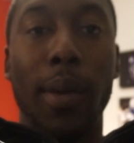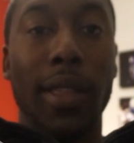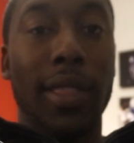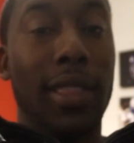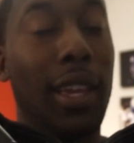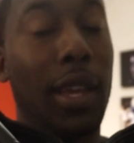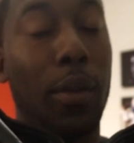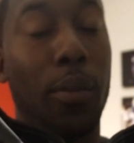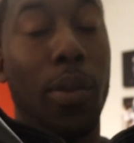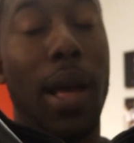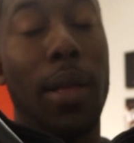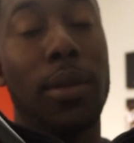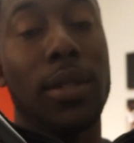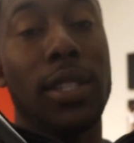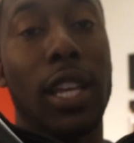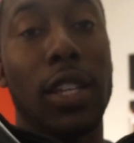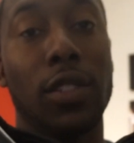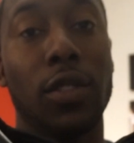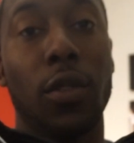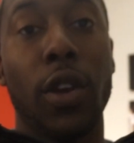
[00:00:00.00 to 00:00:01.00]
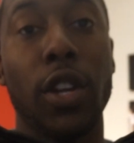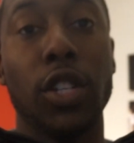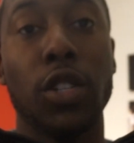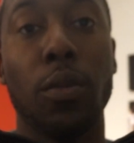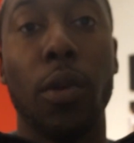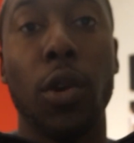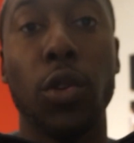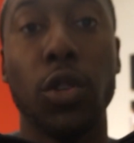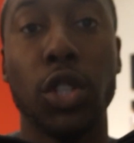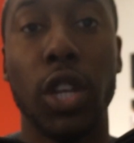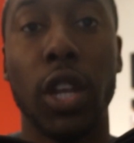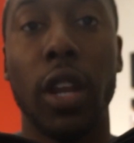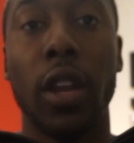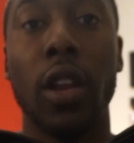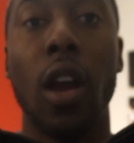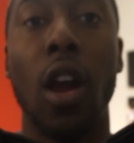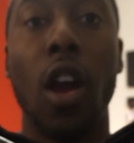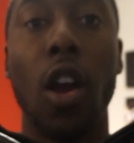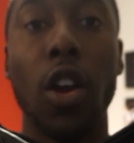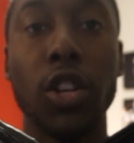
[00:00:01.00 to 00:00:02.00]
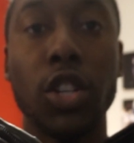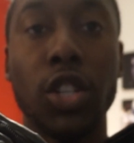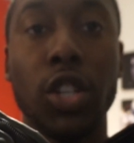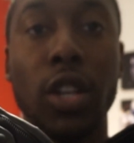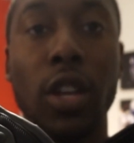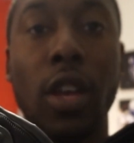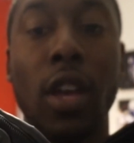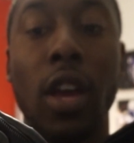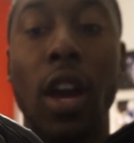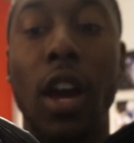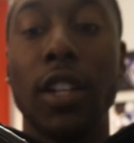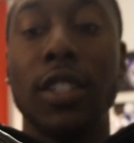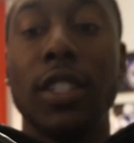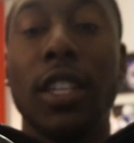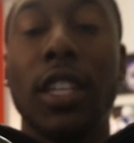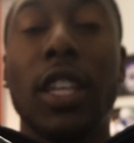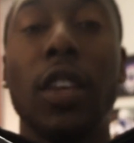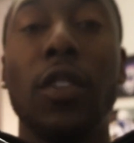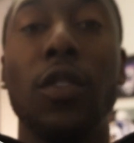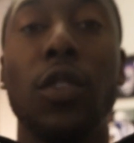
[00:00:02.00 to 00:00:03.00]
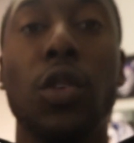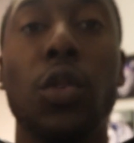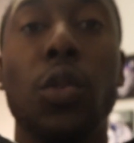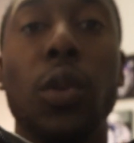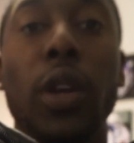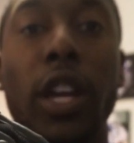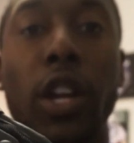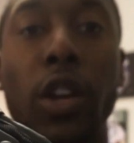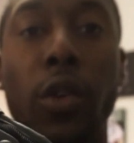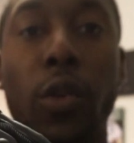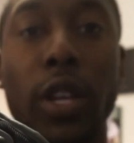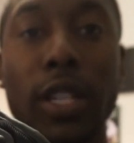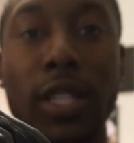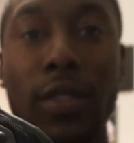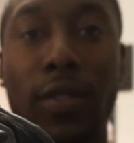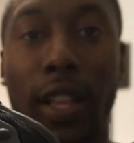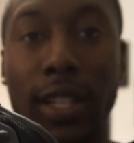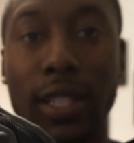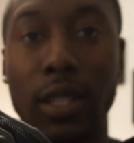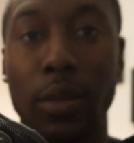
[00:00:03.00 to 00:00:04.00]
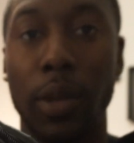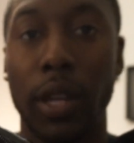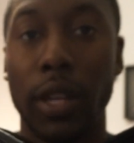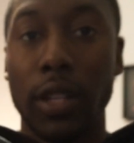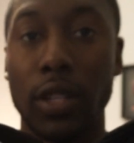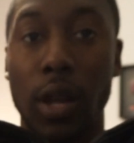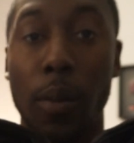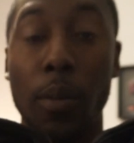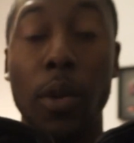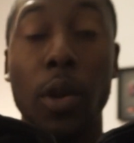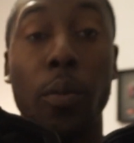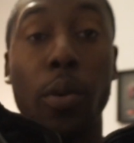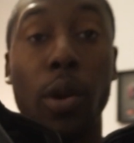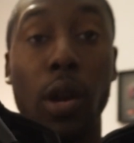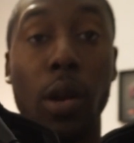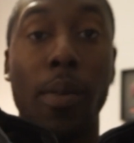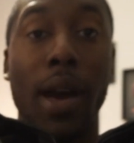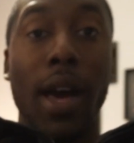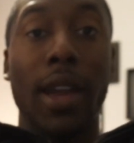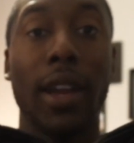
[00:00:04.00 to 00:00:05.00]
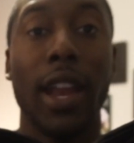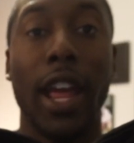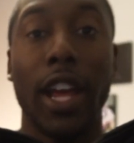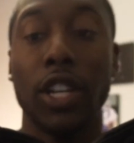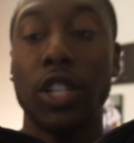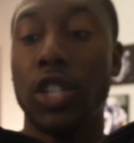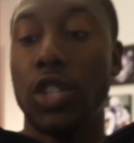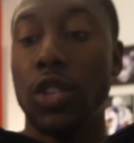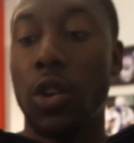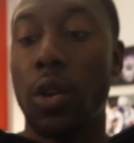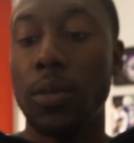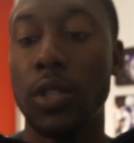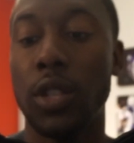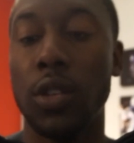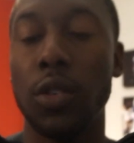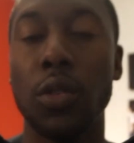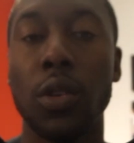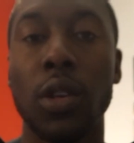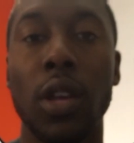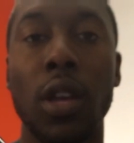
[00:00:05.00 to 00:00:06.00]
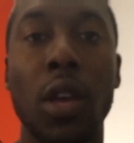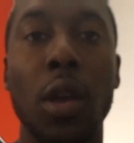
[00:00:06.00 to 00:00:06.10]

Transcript: I think it probably stands for Range of Motion Arch, to give you increased flexibility. So I'm gonna put them on and actually show them to you.